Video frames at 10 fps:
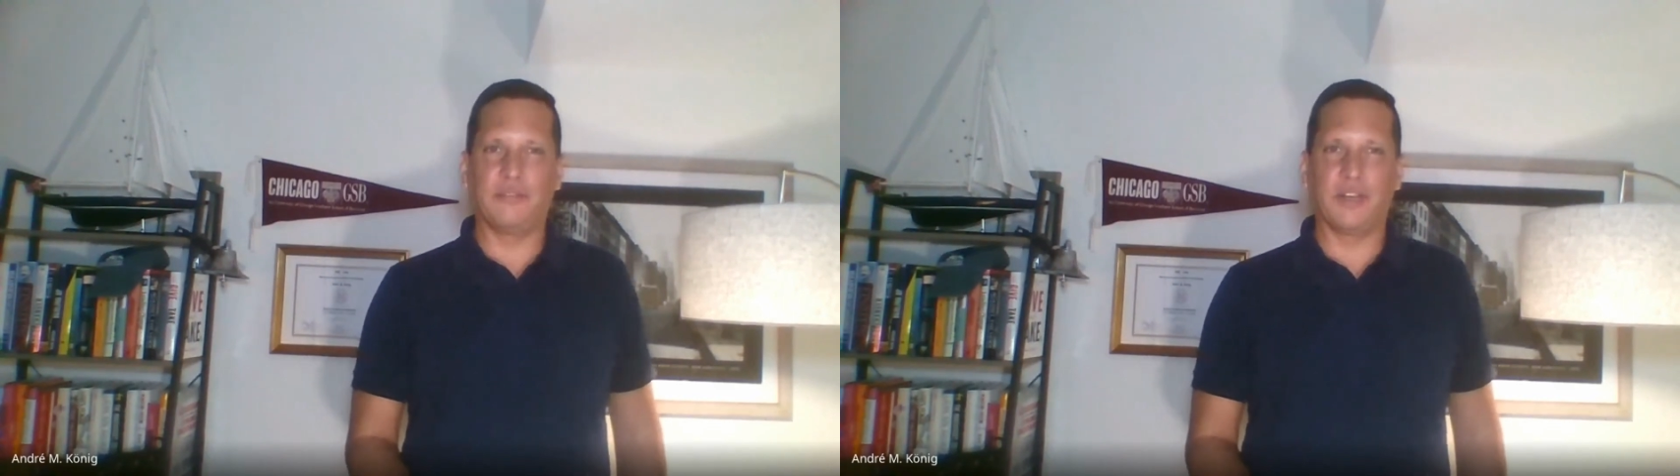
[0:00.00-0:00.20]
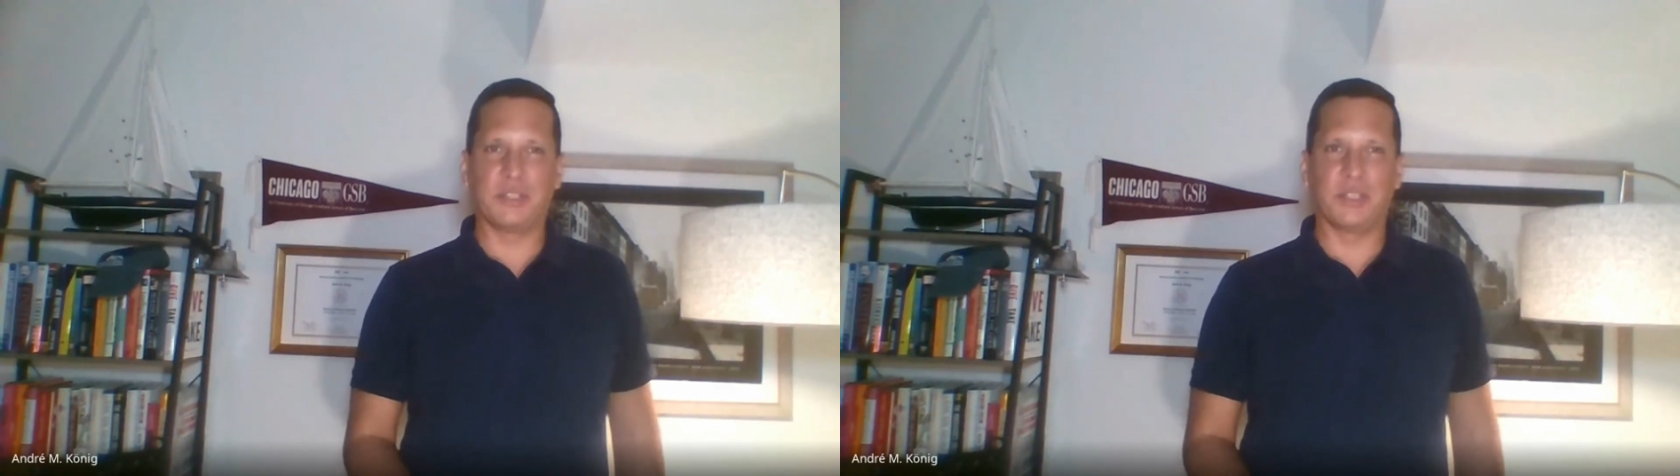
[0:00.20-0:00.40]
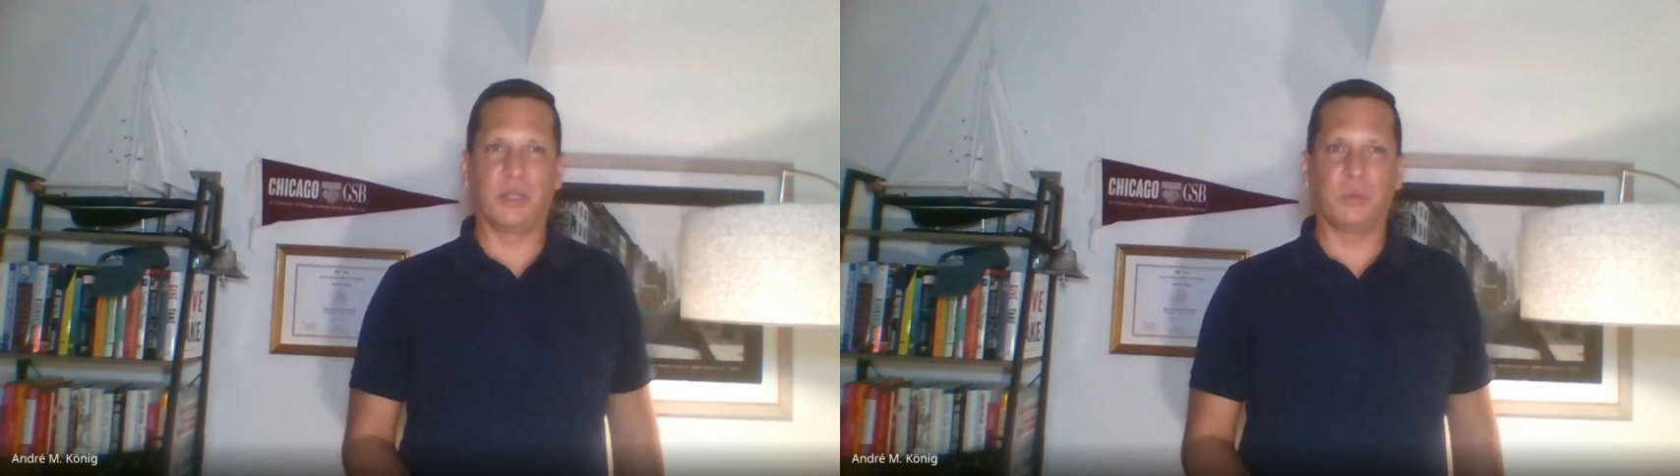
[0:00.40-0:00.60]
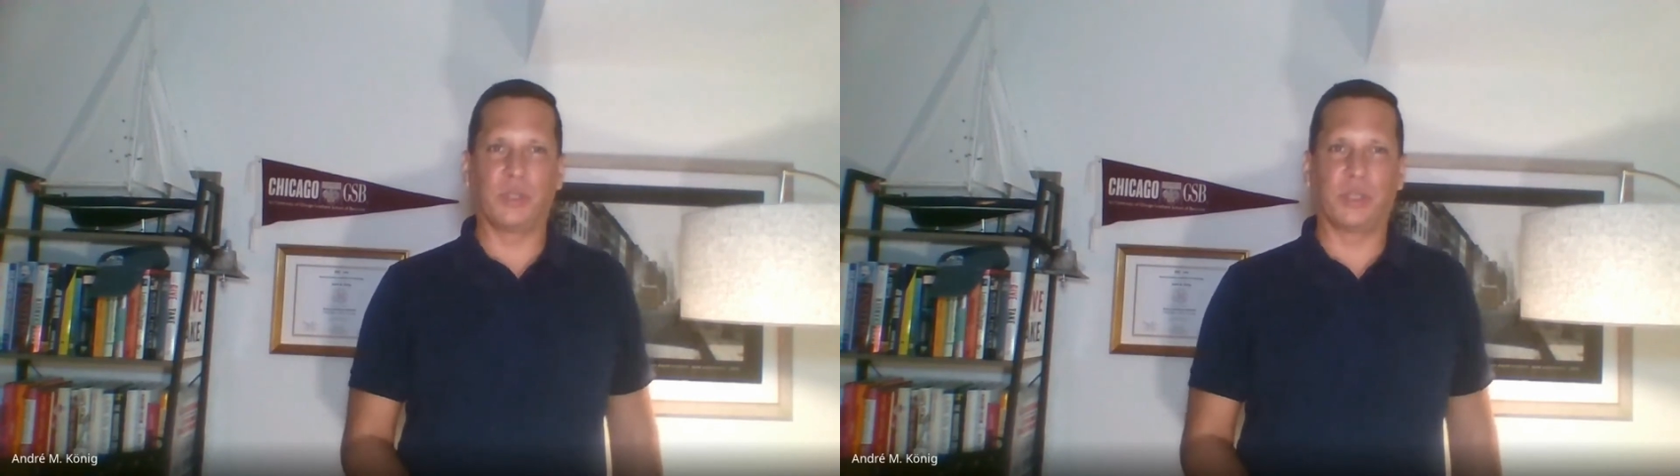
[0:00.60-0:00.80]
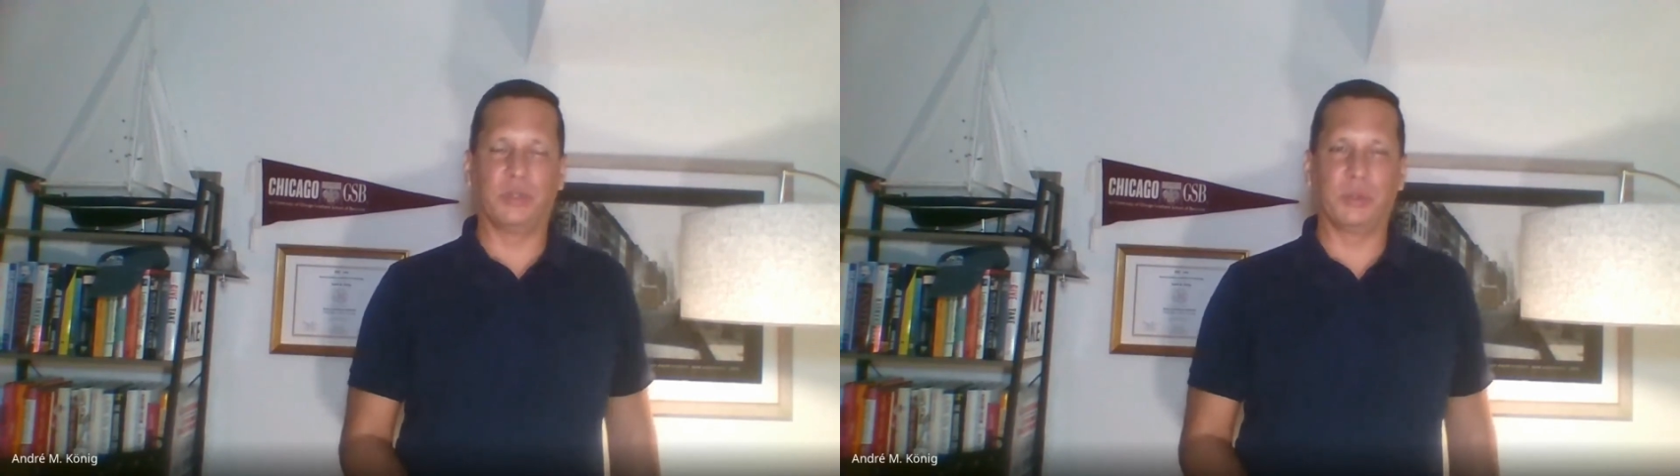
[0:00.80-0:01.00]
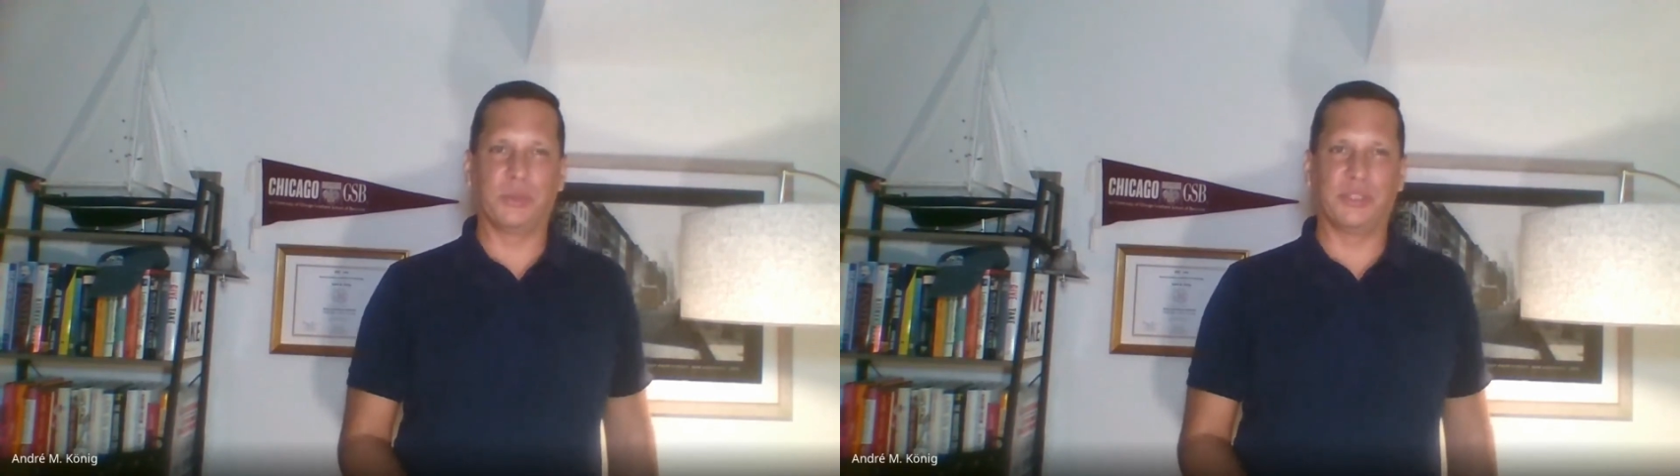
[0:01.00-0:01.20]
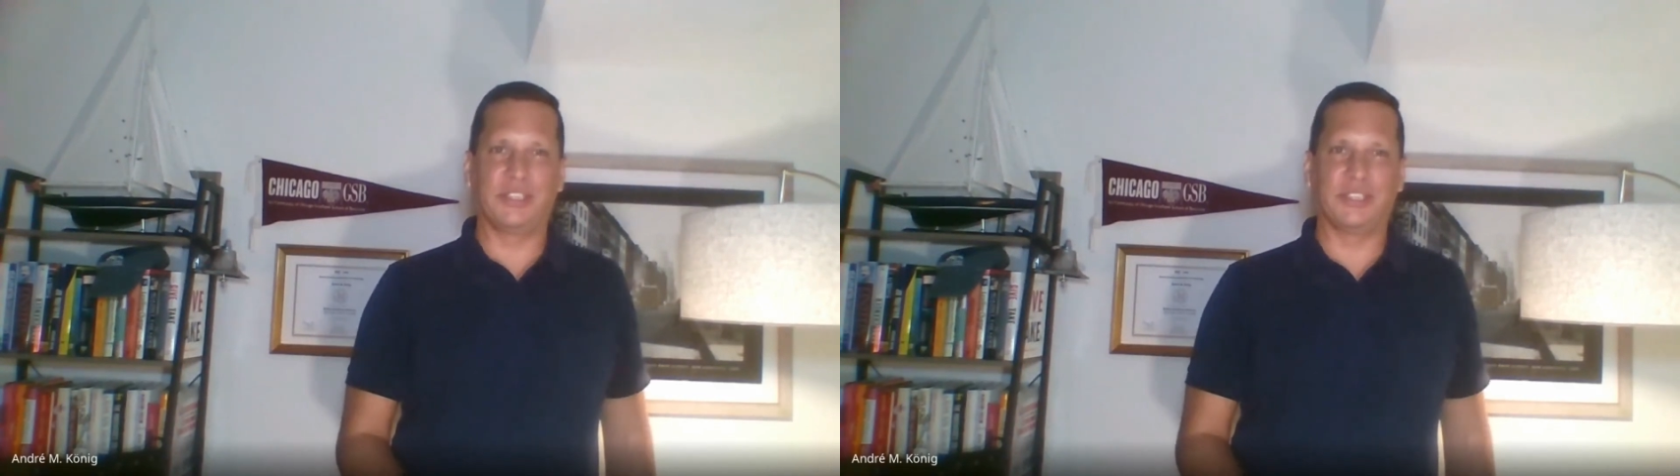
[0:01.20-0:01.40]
us are working towards,